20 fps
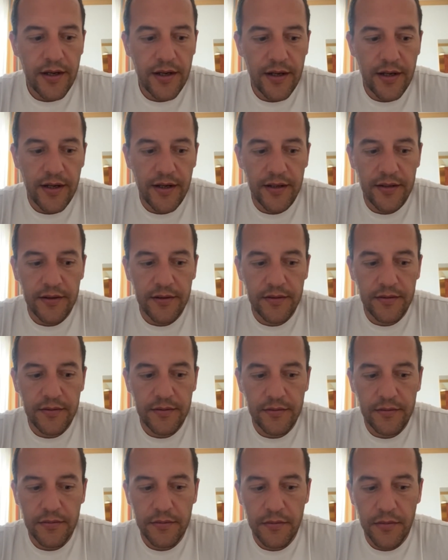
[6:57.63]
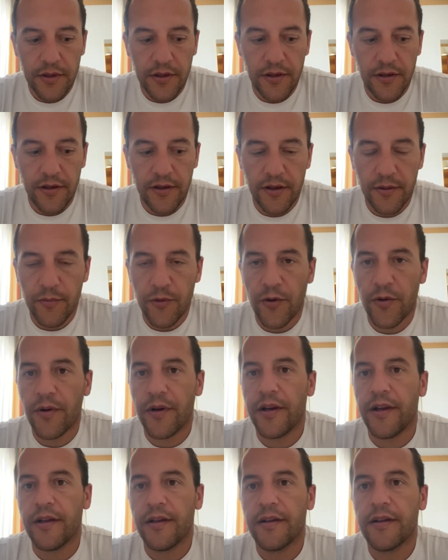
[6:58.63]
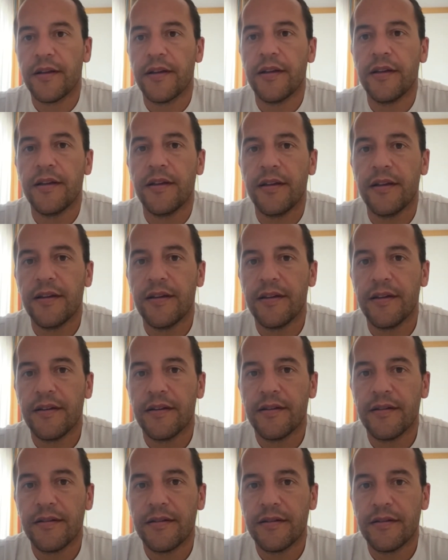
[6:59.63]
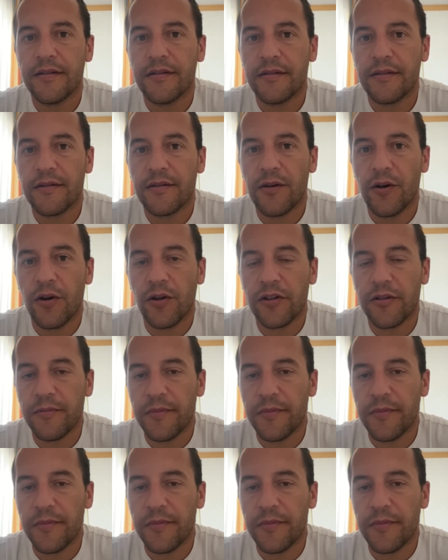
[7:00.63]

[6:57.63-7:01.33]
and early in the morning he called